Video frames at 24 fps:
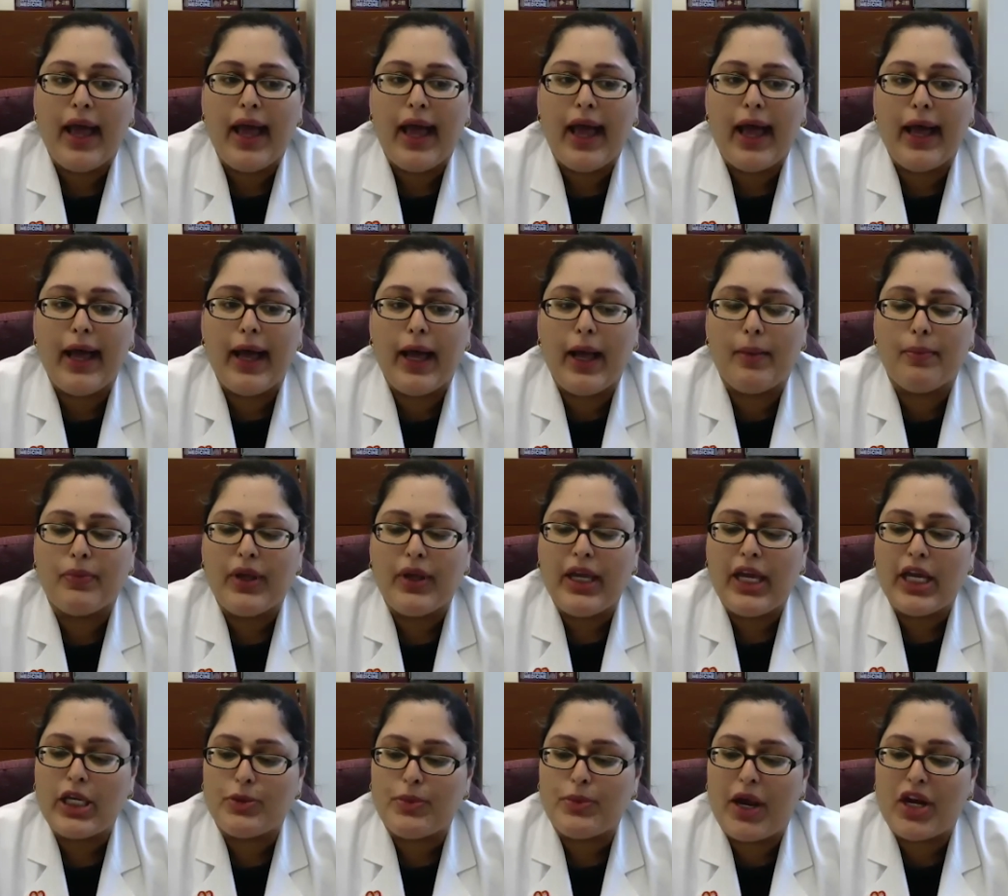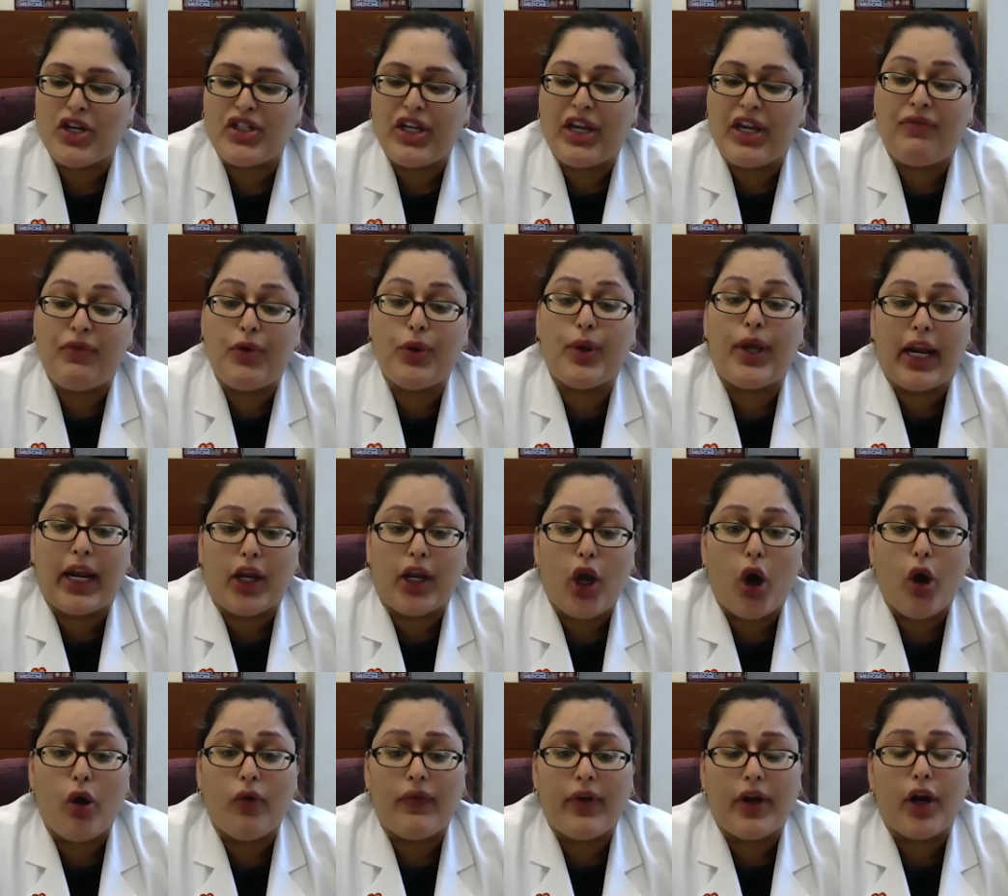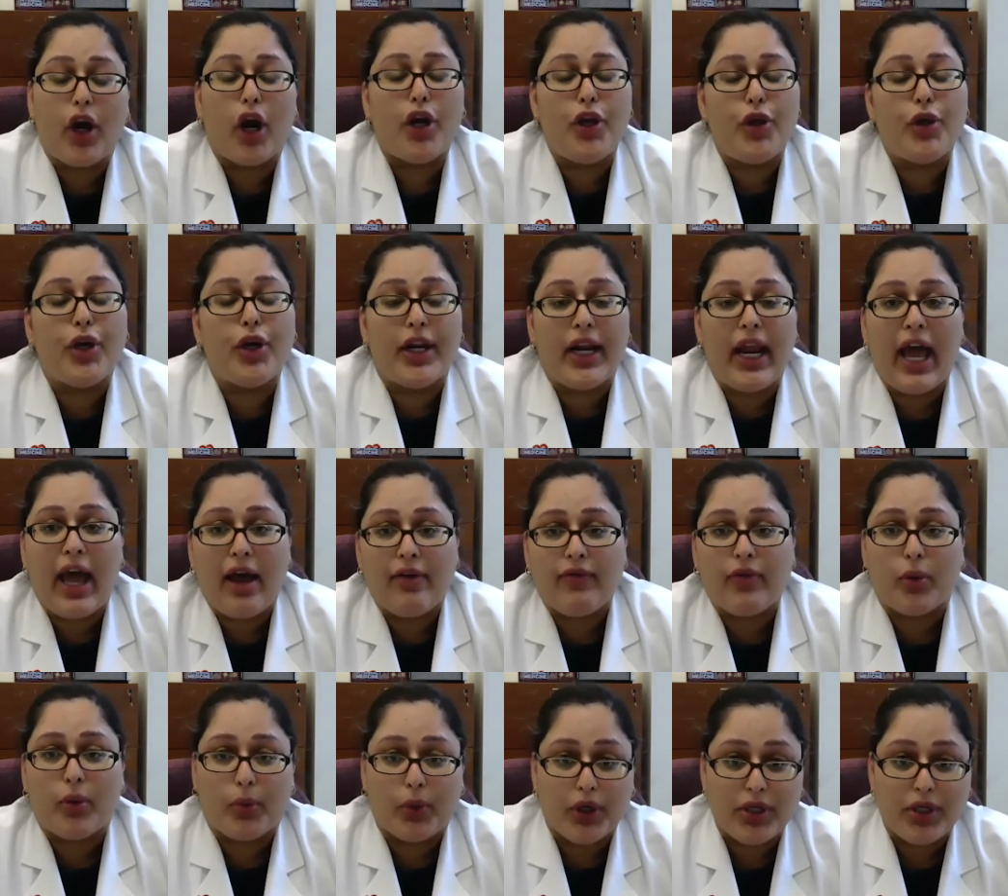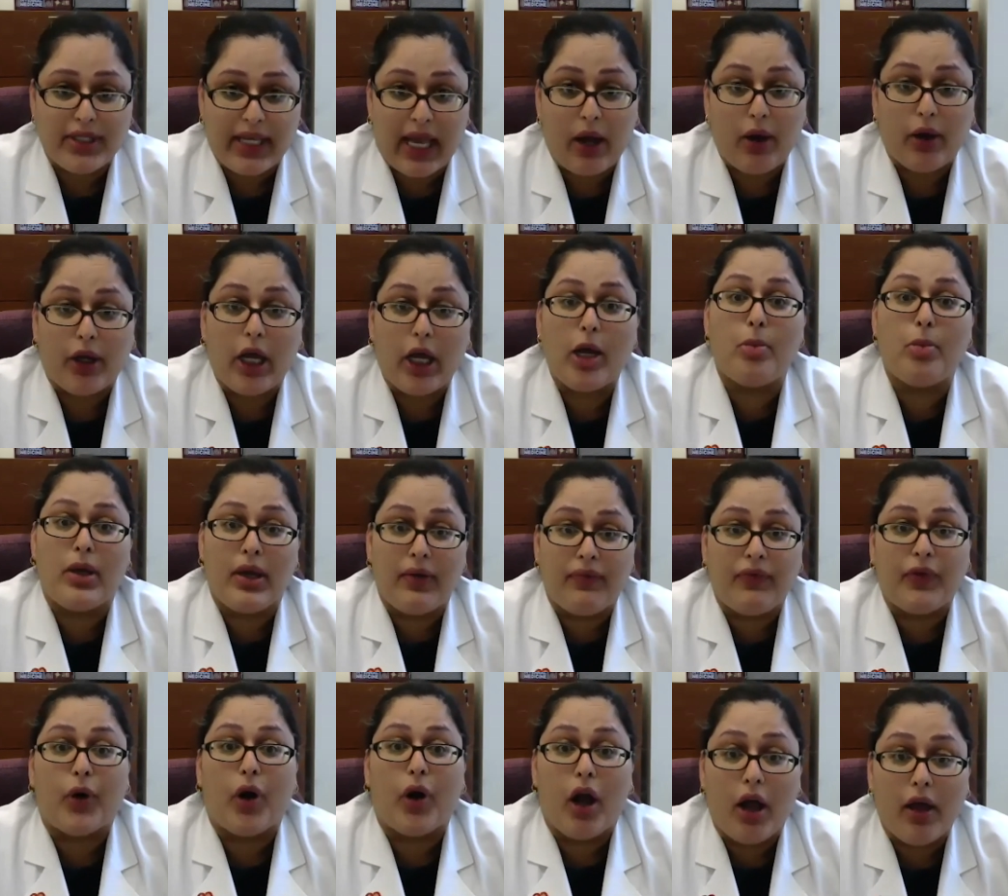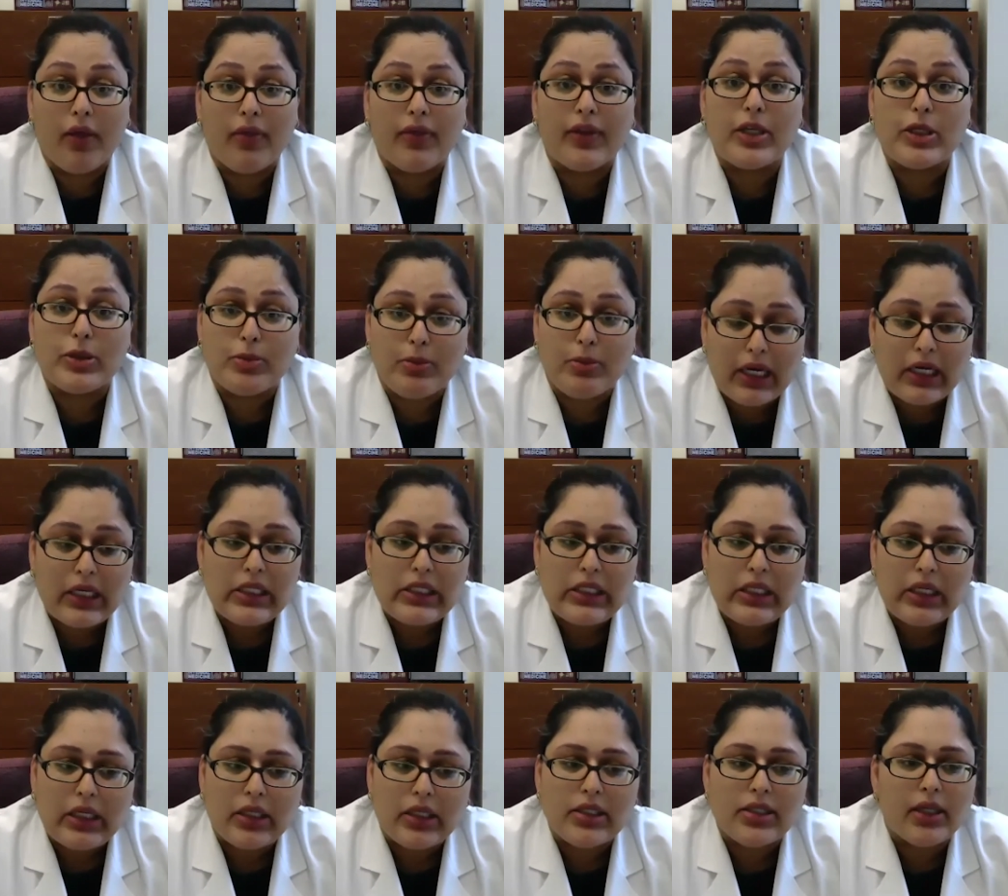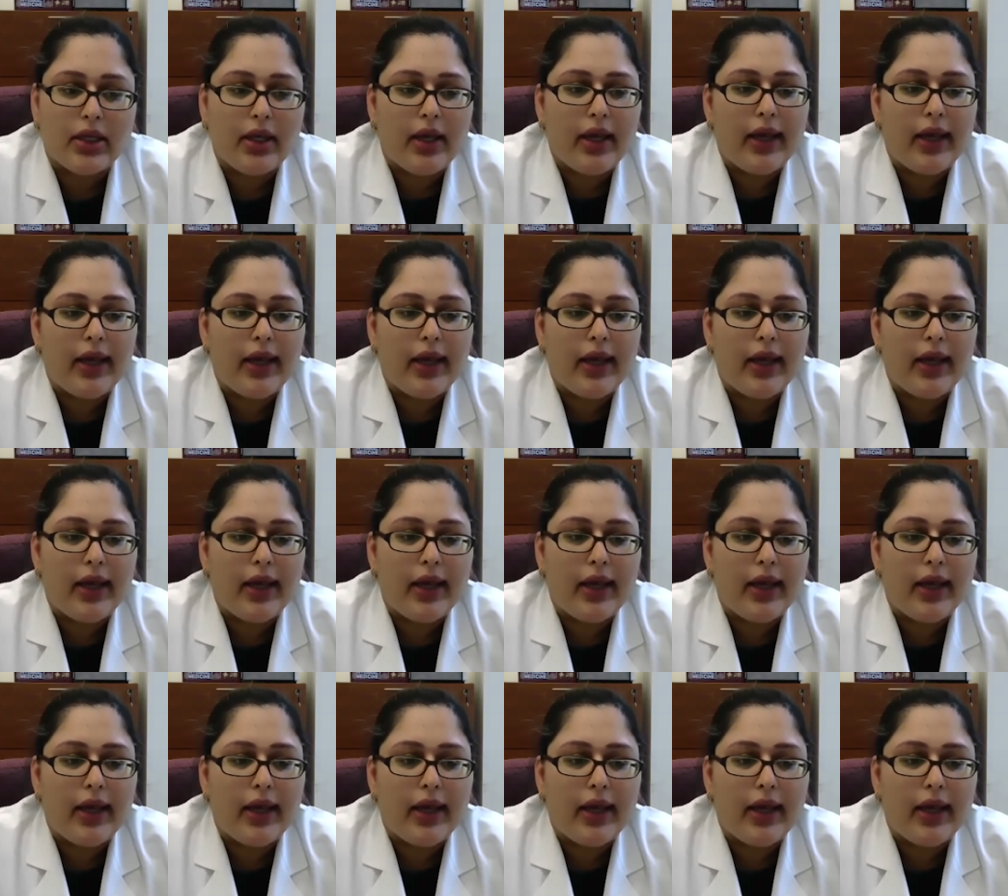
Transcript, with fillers: Um, especially if you get COVID, are you going to have a worse outcome if you're on these medicines?